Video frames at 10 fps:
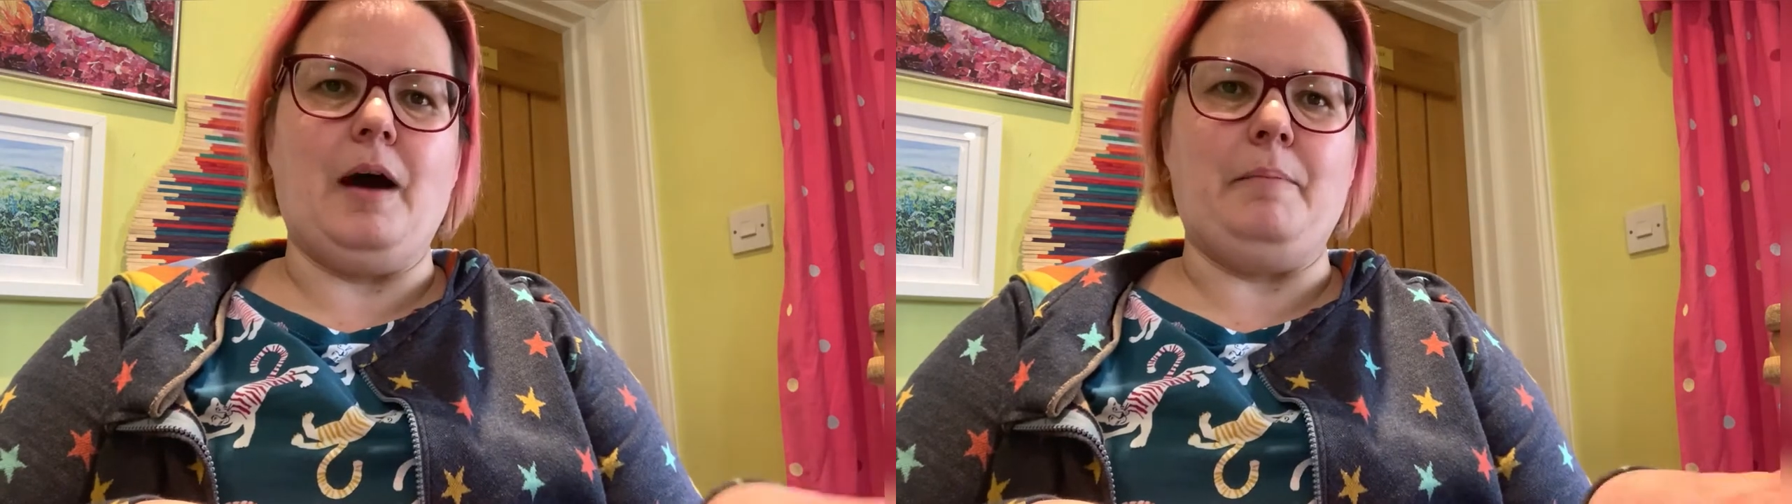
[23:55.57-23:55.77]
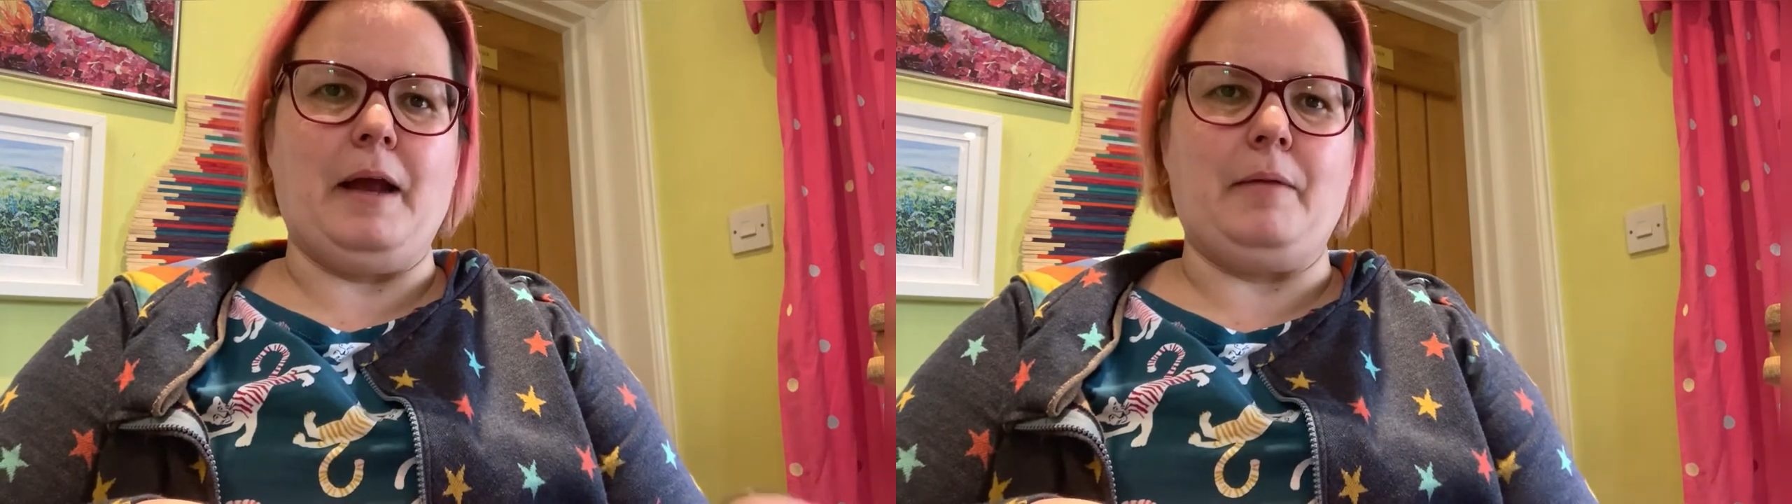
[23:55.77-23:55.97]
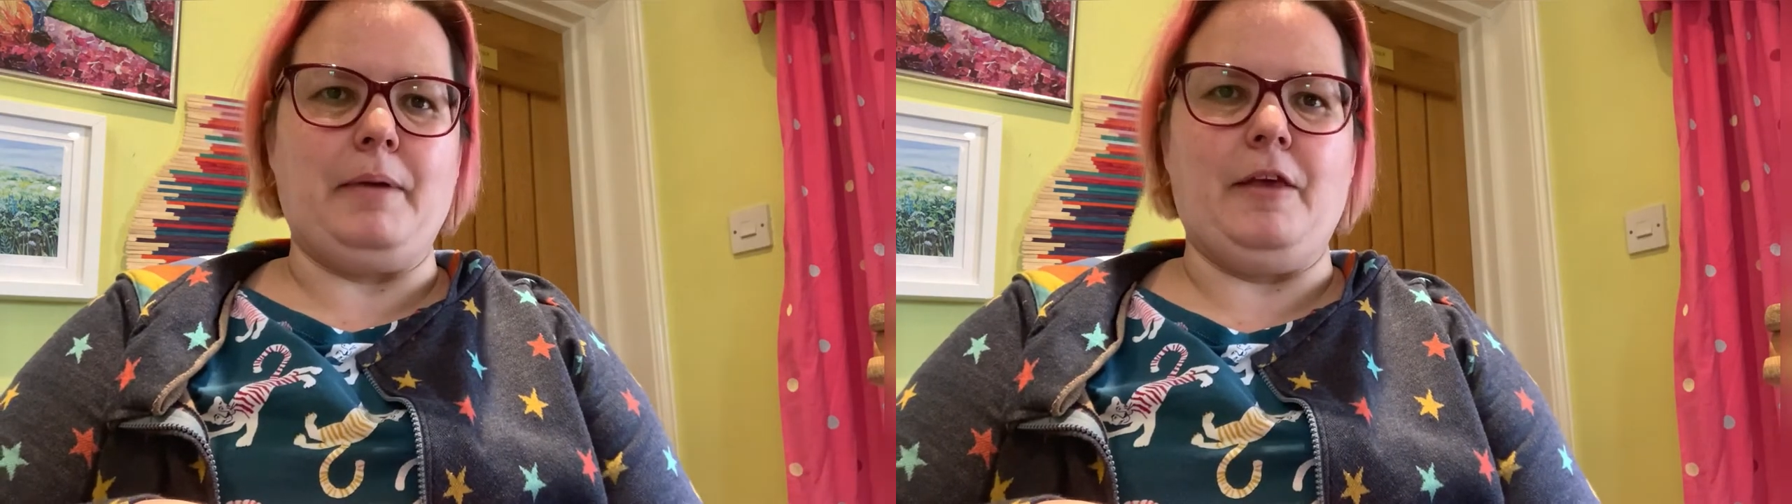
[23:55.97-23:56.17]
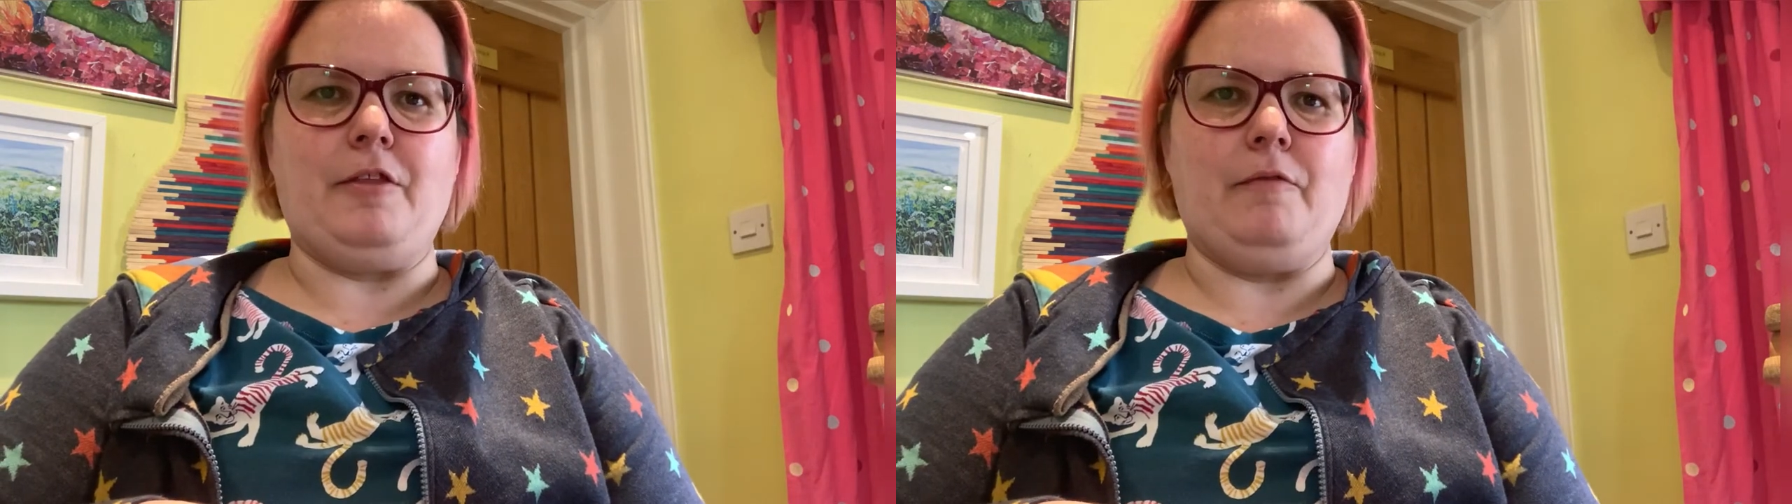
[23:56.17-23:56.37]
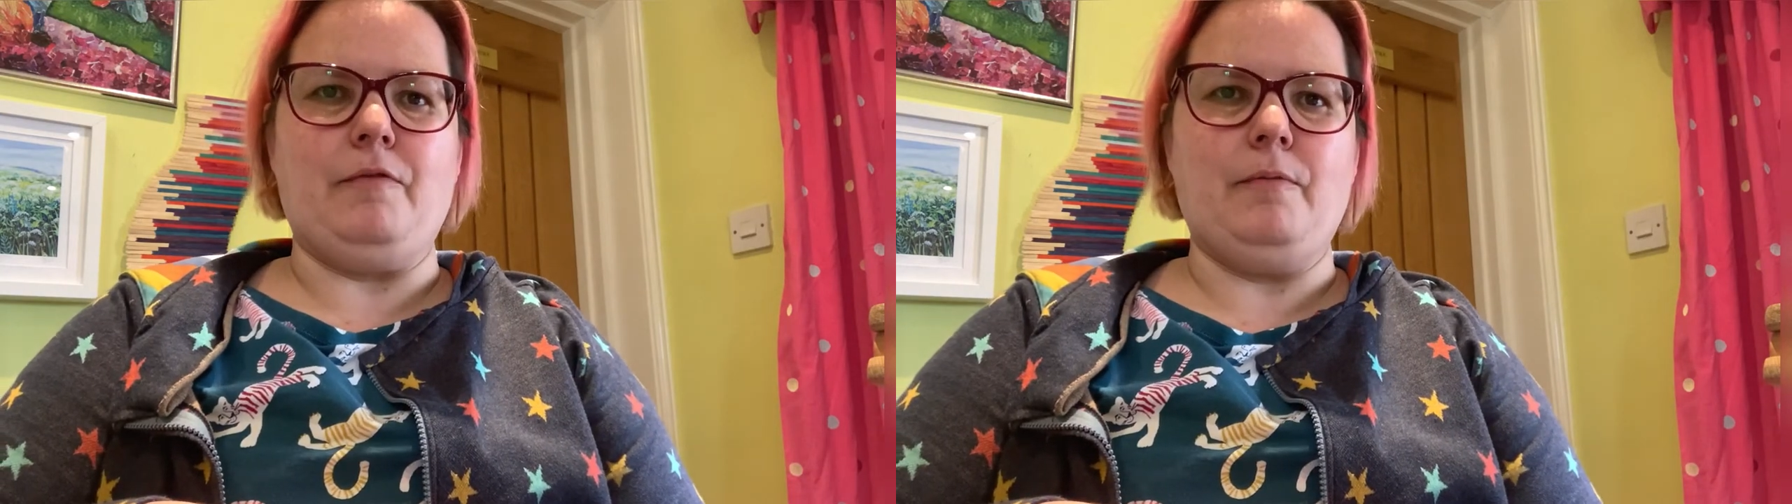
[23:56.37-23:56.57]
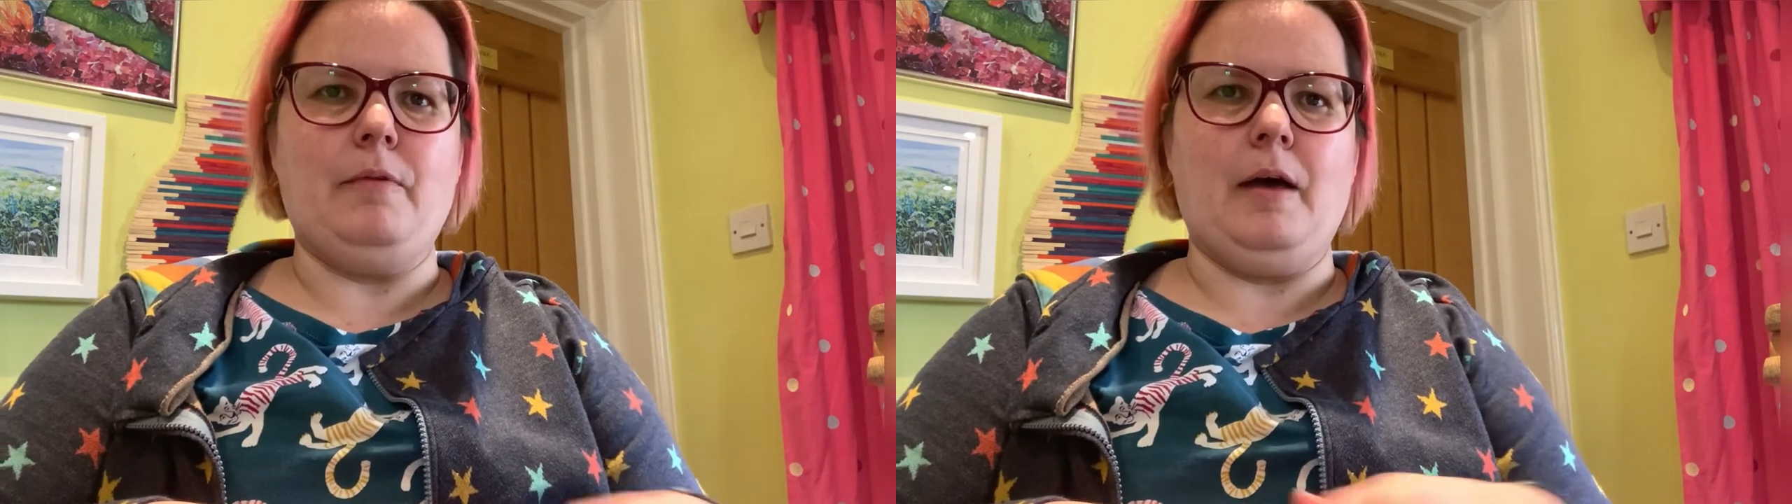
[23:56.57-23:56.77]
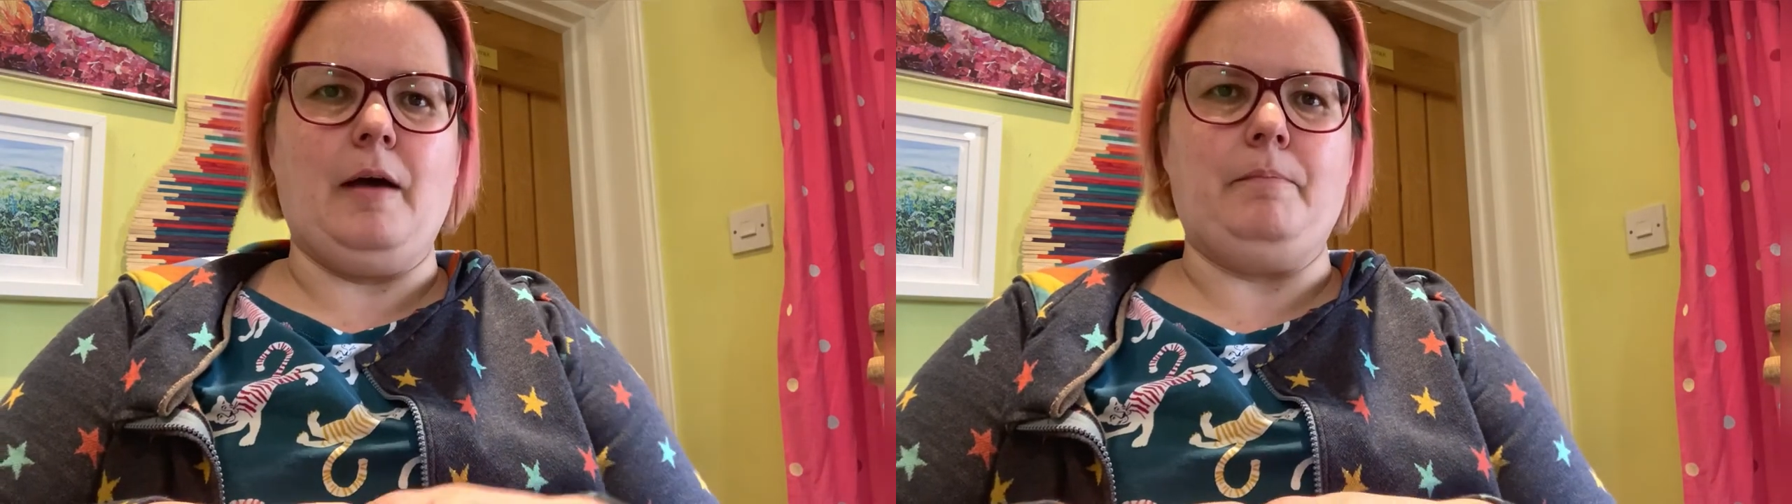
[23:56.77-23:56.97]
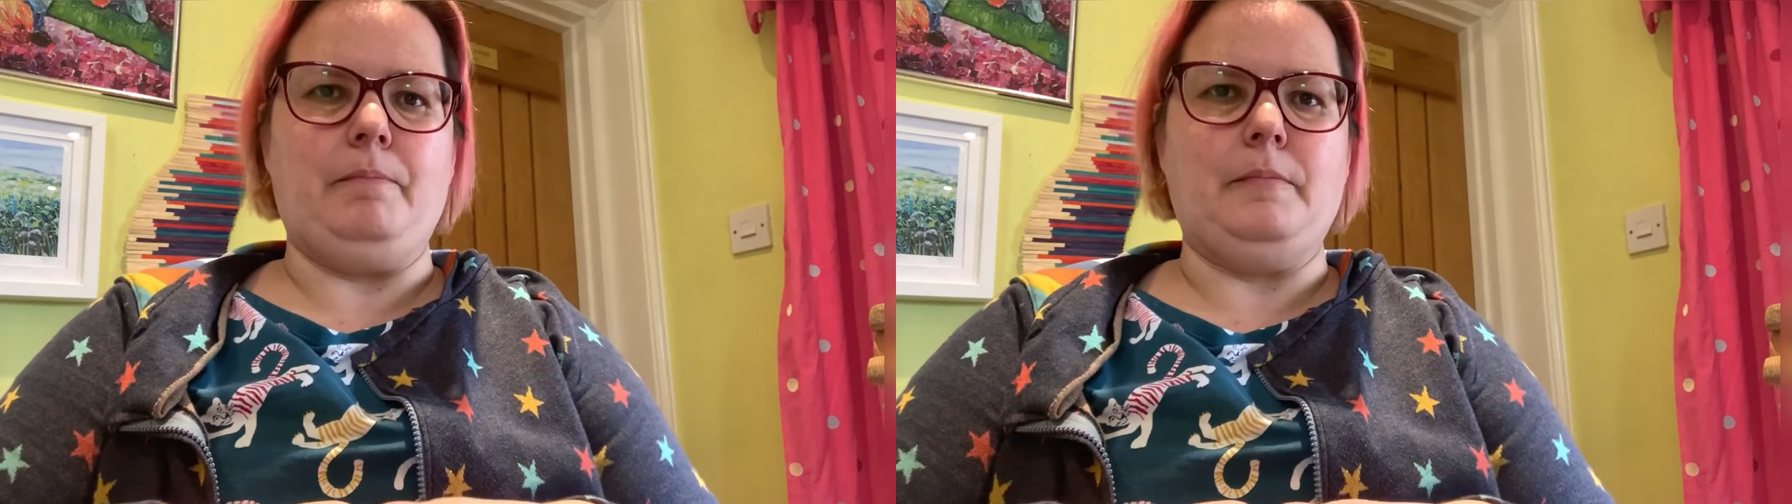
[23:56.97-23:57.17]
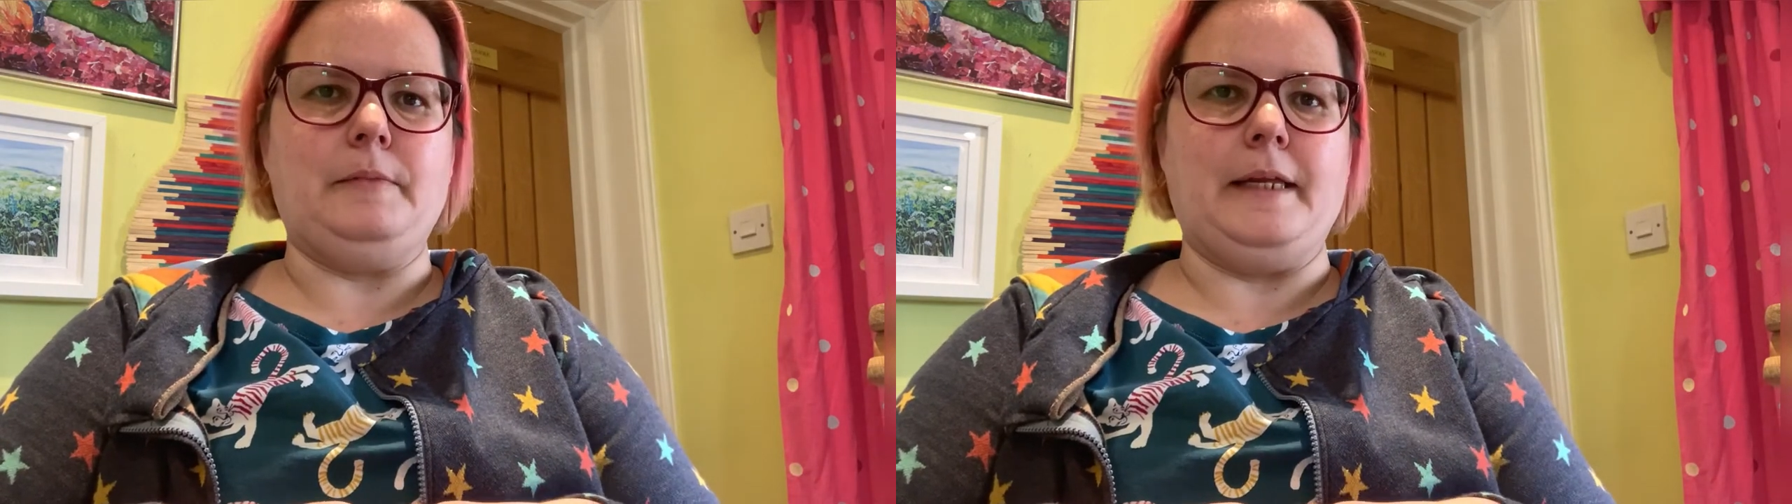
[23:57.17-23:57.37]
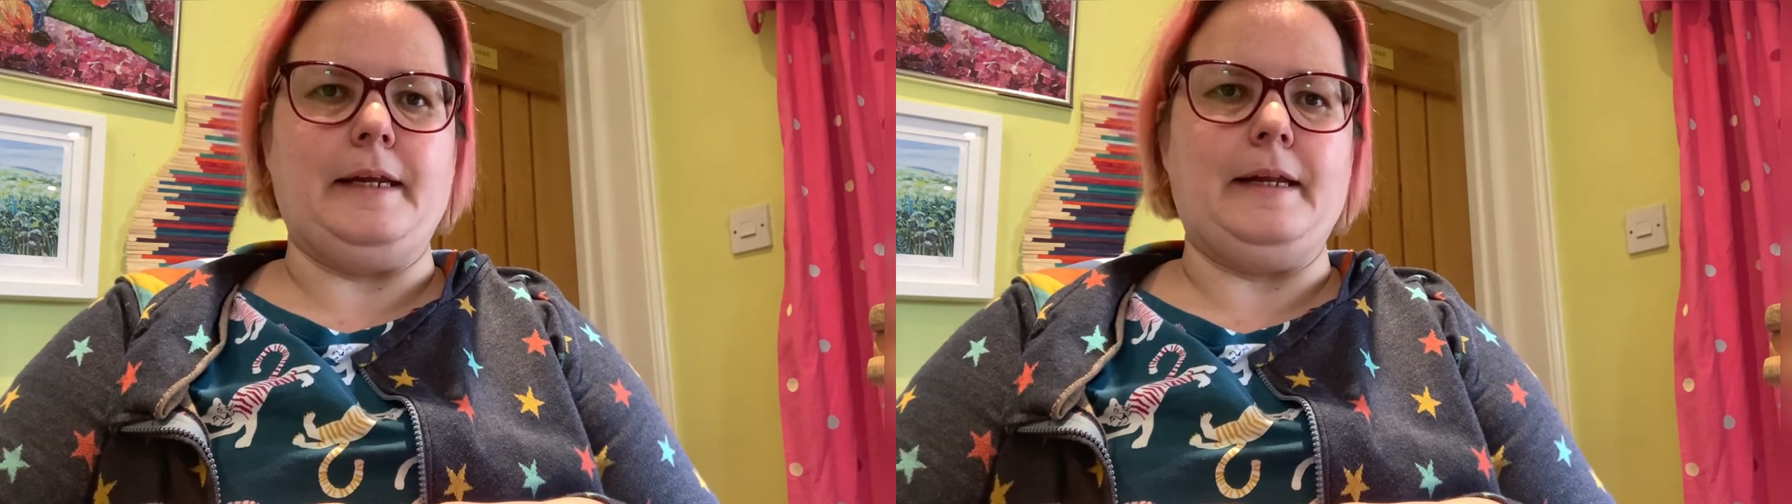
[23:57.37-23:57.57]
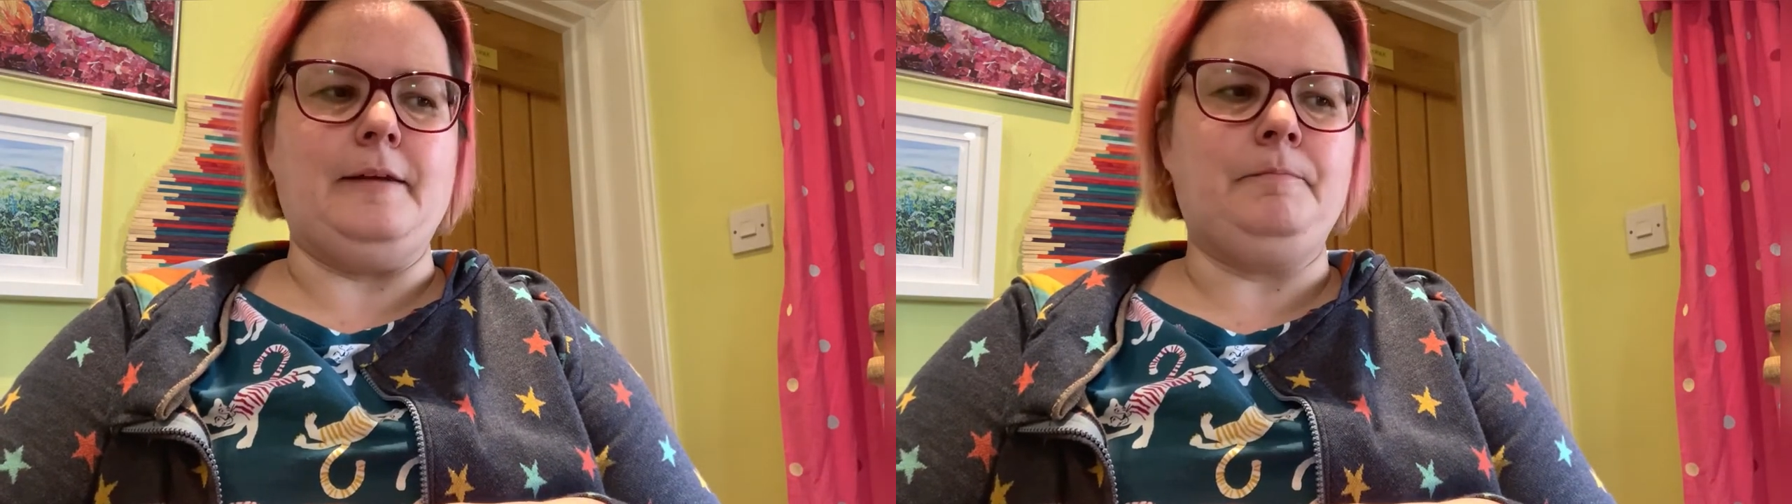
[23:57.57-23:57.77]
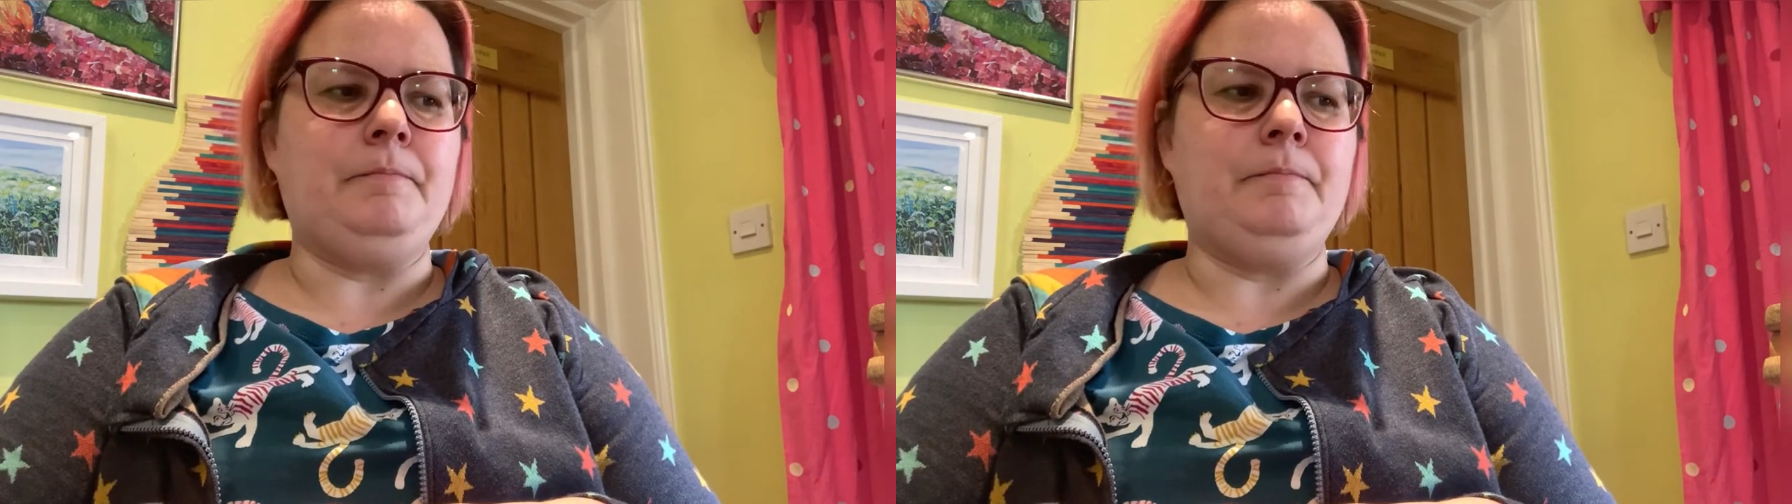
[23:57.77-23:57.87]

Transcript: a blank piece of um, linen.